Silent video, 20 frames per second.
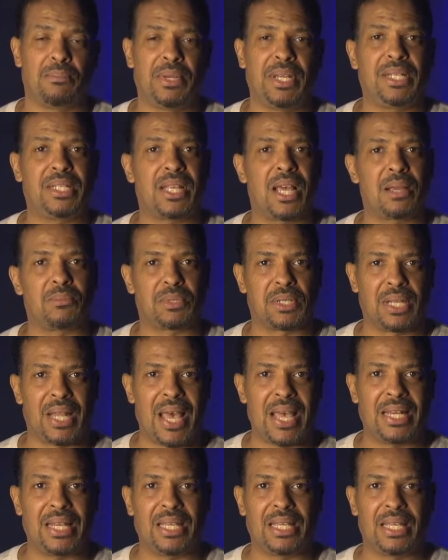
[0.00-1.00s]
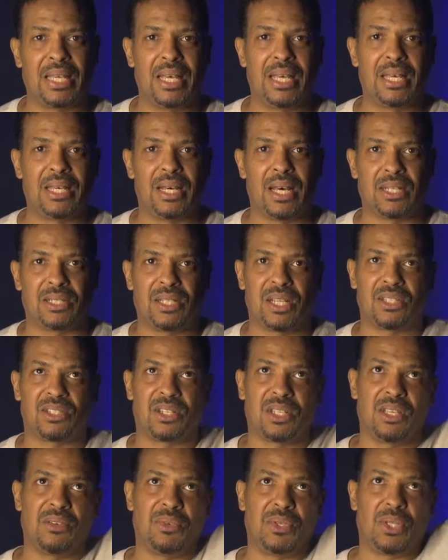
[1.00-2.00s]
Many times lighting tends
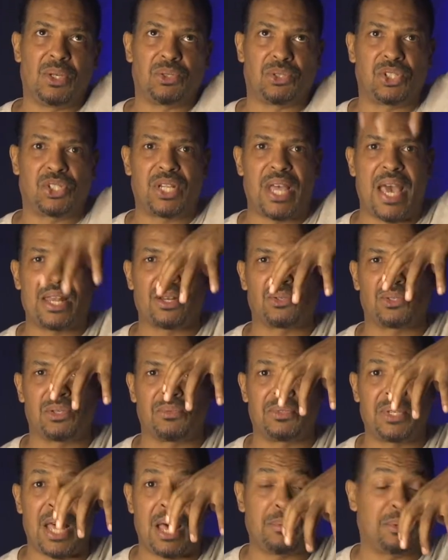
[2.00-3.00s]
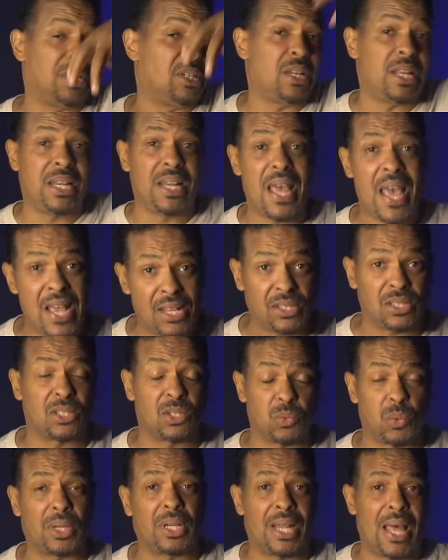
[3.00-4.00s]
to give you those shadows up top. And in
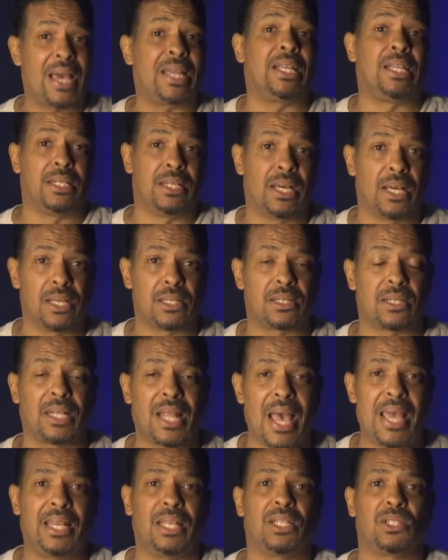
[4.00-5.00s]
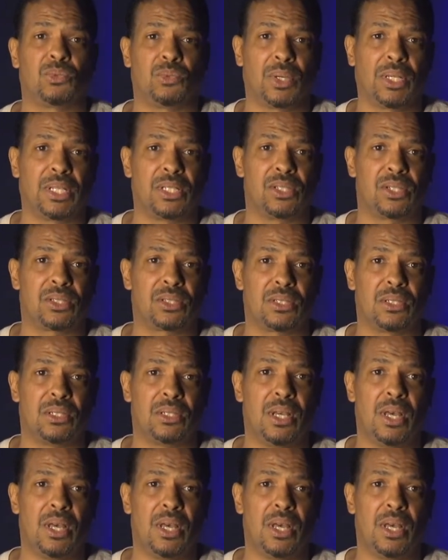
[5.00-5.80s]
essence, what lighting does, lighting is really just